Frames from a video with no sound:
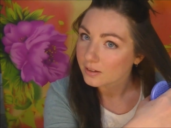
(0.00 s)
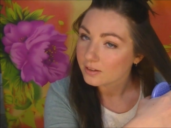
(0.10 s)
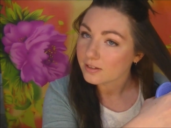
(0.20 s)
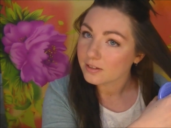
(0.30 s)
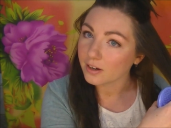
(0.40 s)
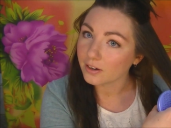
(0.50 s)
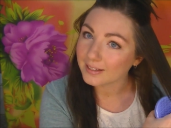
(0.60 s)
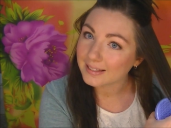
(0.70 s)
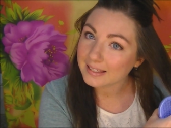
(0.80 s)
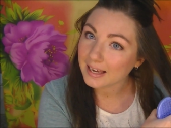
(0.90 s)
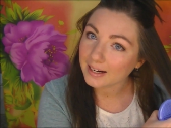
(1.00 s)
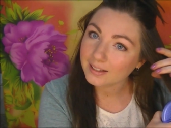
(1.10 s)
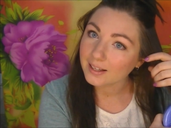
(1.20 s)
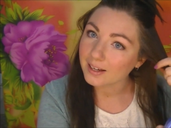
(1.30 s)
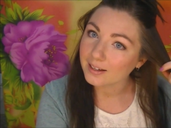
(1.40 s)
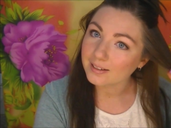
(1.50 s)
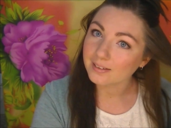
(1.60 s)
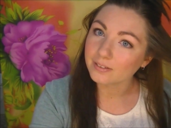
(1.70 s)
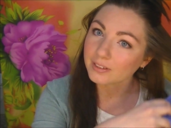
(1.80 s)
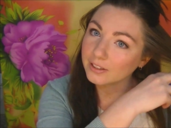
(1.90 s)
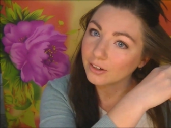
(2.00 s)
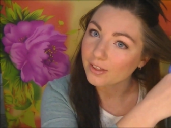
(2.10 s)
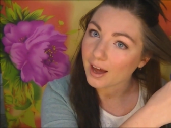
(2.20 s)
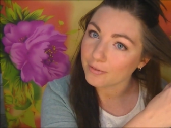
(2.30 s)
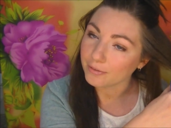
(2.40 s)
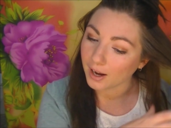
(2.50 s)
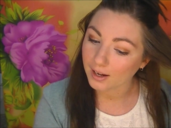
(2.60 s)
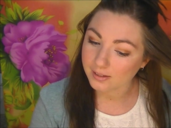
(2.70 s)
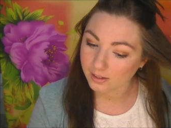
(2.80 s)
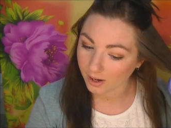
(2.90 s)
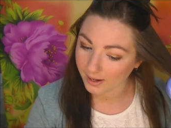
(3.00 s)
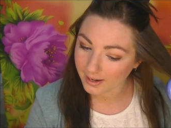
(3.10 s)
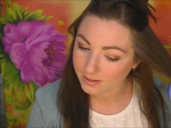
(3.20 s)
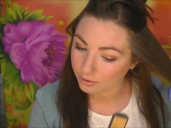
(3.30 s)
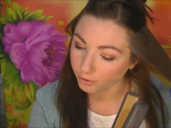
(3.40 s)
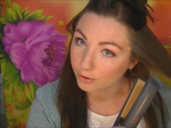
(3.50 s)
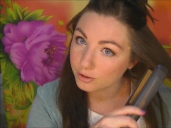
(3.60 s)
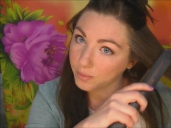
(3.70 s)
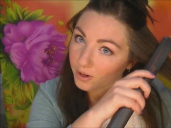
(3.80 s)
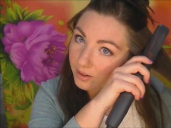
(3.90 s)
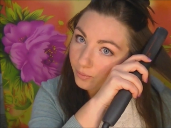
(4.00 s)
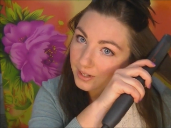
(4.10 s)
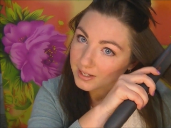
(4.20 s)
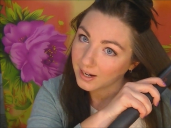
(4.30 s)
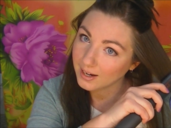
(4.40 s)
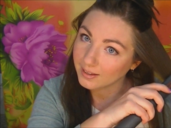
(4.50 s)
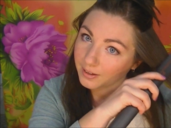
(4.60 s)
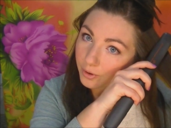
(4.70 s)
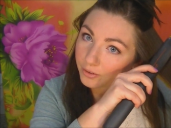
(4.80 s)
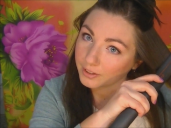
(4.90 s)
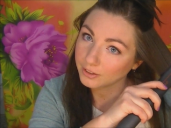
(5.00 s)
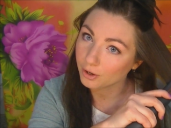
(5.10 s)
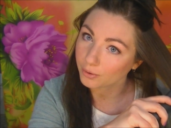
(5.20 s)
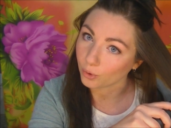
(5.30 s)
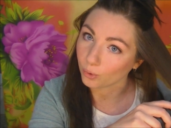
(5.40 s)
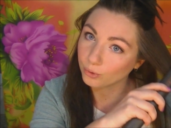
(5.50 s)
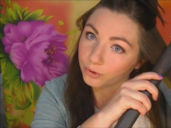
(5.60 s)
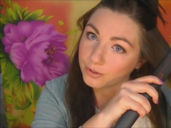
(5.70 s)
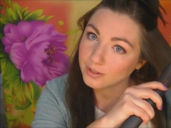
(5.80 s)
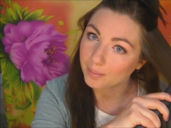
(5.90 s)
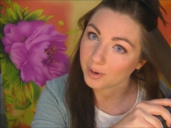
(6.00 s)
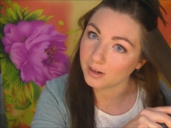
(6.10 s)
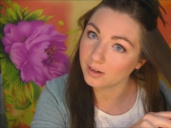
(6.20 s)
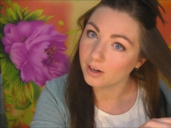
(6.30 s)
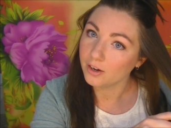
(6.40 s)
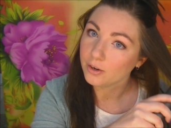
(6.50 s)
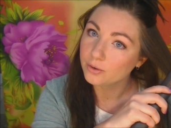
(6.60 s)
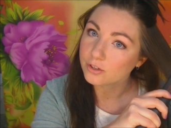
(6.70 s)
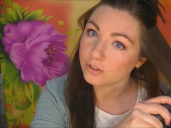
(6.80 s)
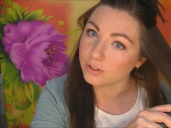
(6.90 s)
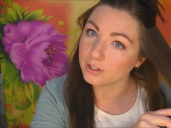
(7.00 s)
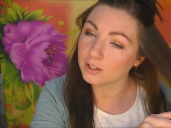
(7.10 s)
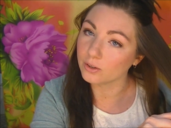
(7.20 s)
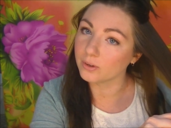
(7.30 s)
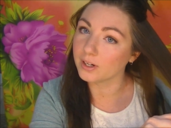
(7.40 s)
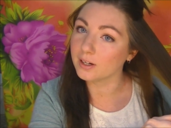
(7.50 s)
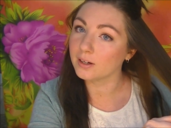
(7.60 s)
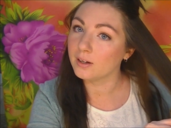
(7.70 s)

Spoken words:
So it's getting there. It doesn't really grow that fast. It kind of has a growth spurt in winter, and then it won't really grow at all through summer, which is really annoying.